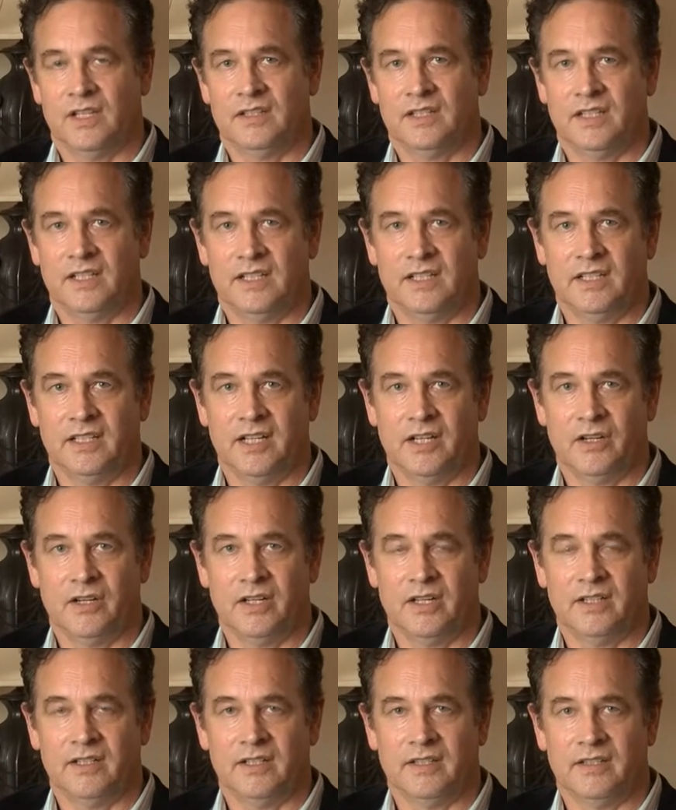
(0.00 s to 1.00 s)
and the eating
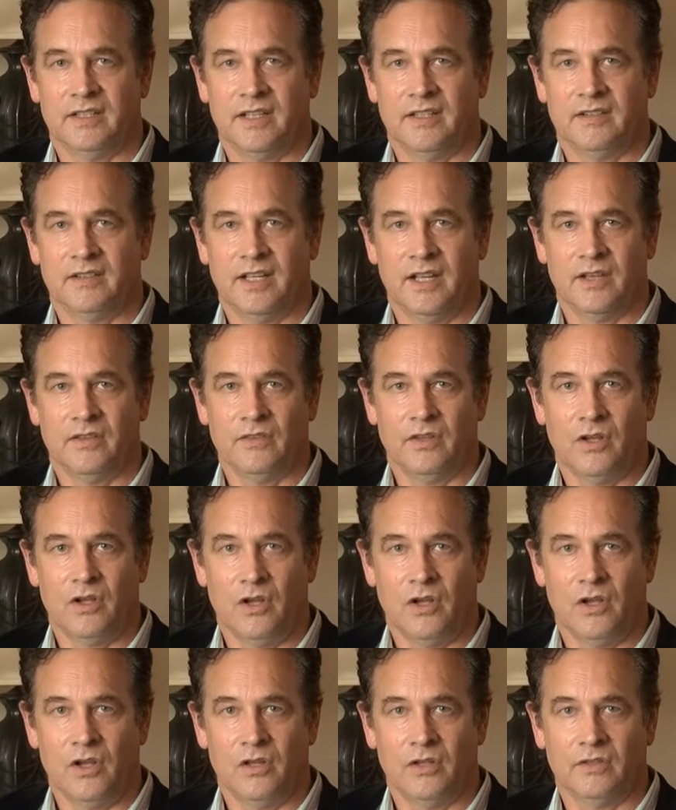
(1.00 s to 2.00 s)
area and then down the
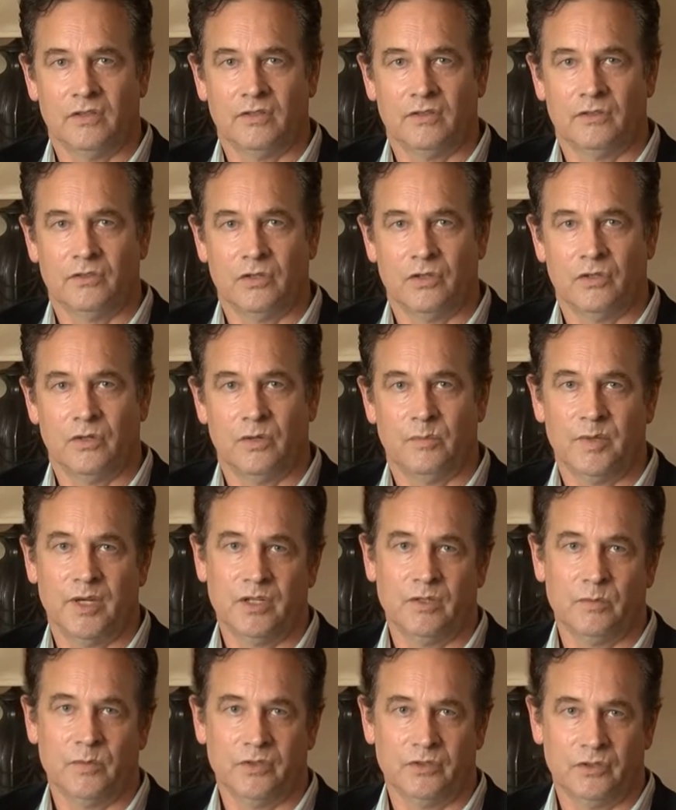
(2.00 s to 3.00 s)
hall and show you a
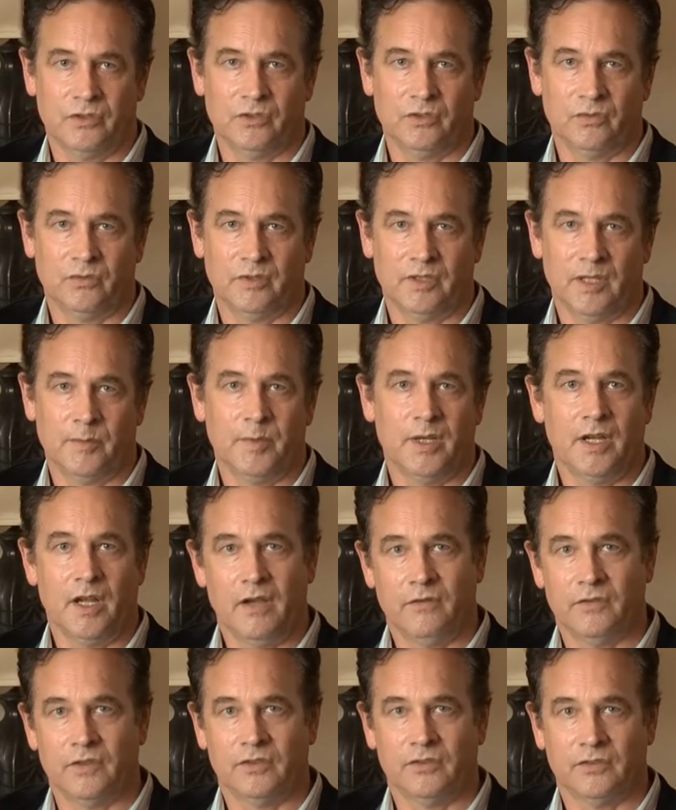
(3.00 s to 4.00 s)
bedroom or two and my
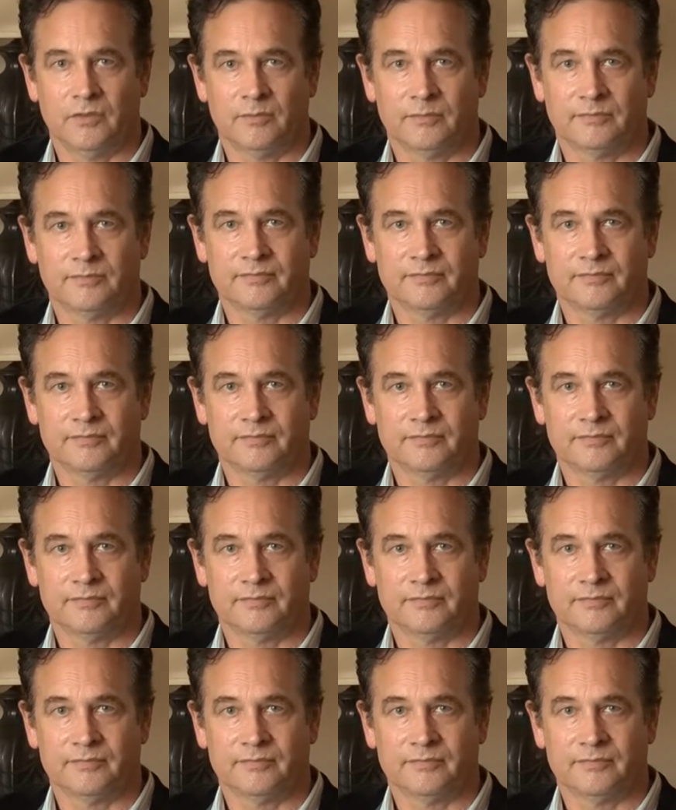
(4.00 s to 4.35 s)
office.